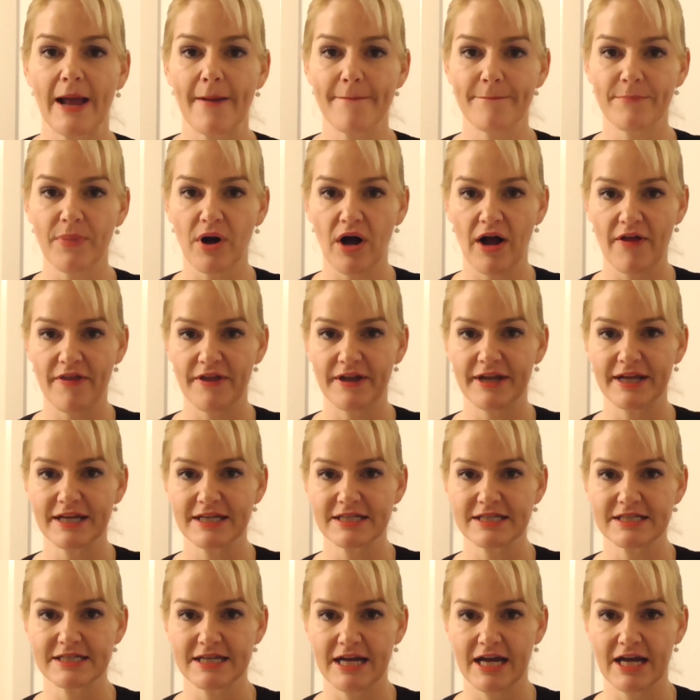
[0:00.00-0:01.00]
and by the
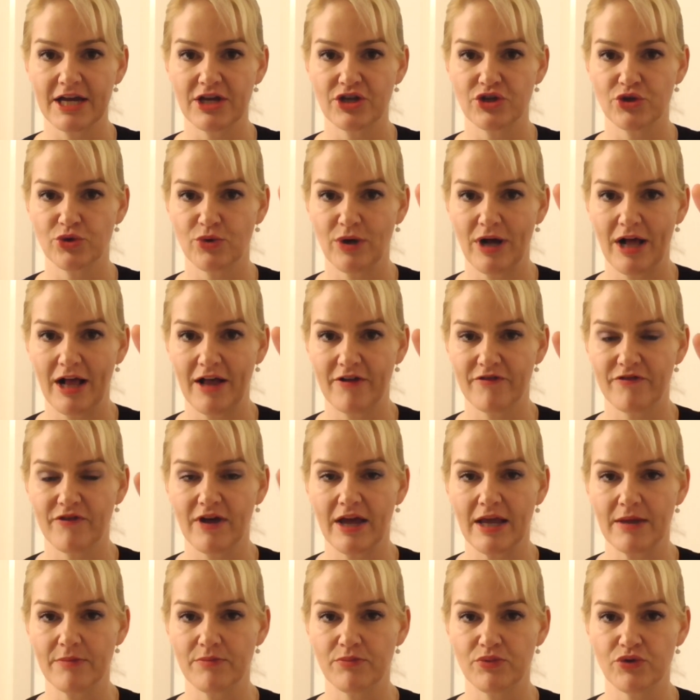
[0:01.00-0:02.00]
next day you'll have
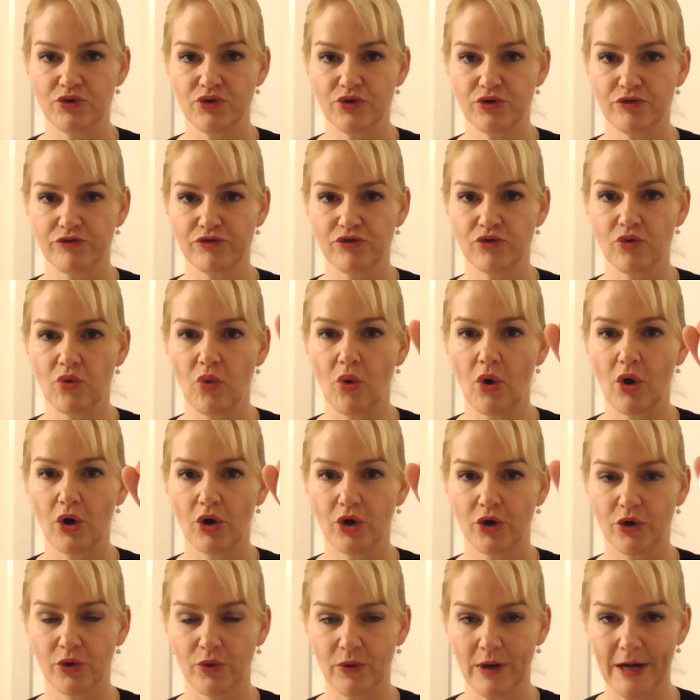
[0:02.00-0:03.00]
a beautiful
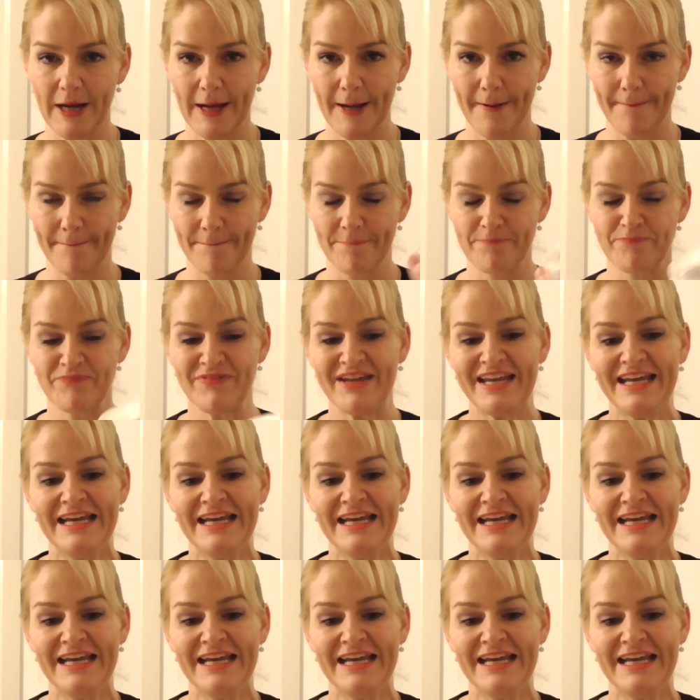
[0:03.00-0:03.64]
cream.